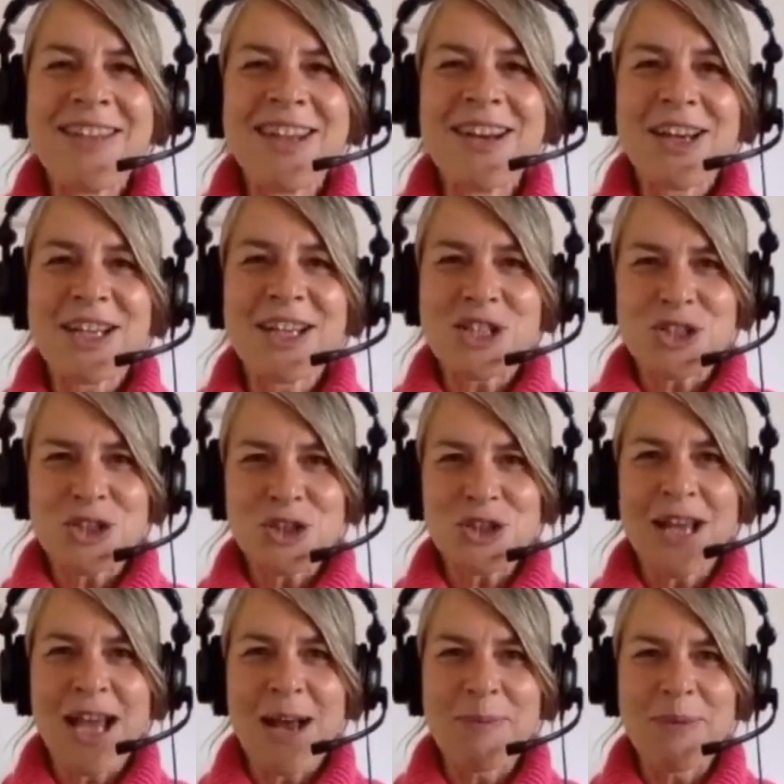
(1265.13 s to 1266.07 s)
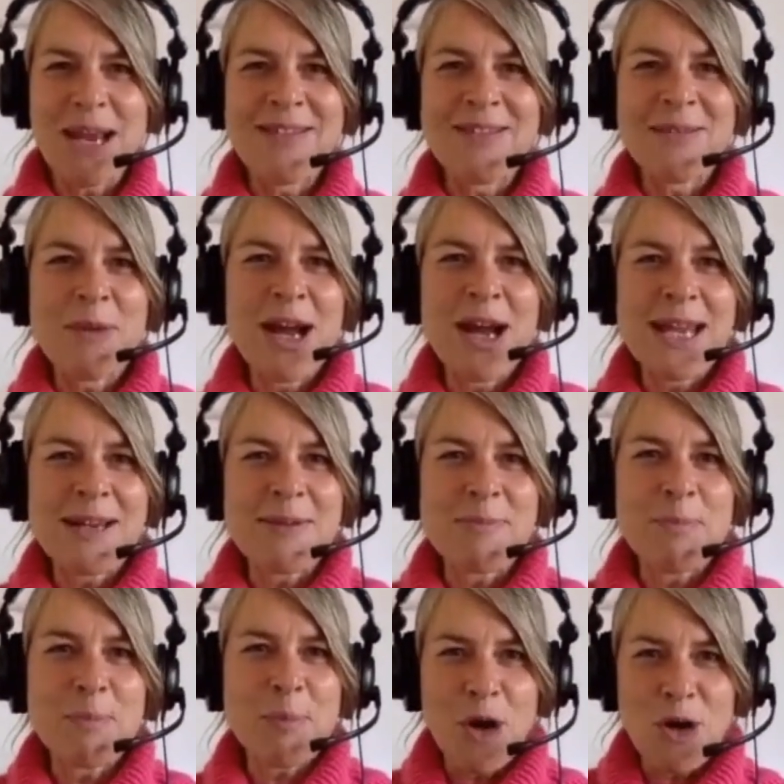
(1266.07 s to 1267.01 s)
then I stood up, and my
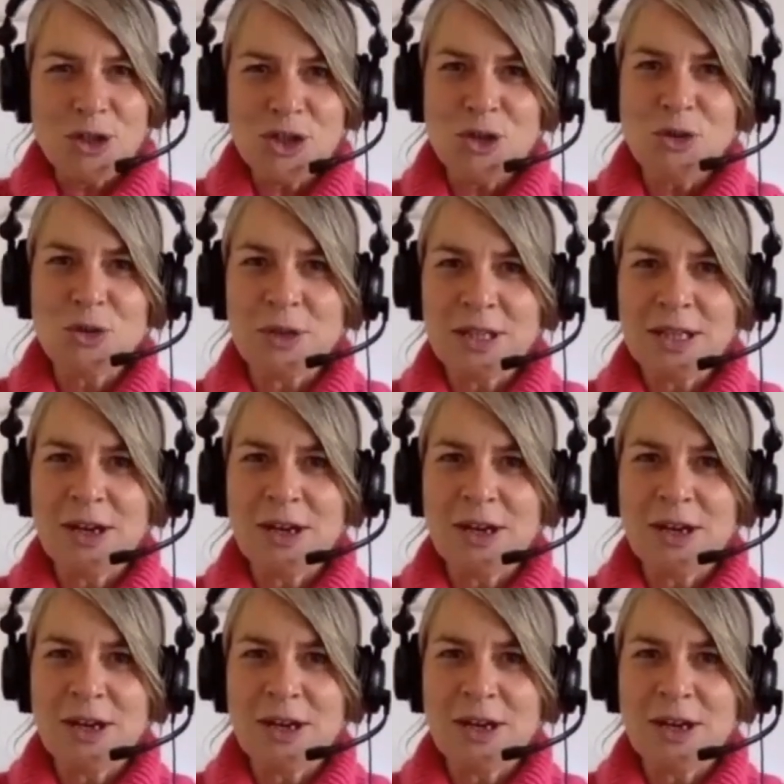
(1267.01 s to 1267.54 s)
boss, who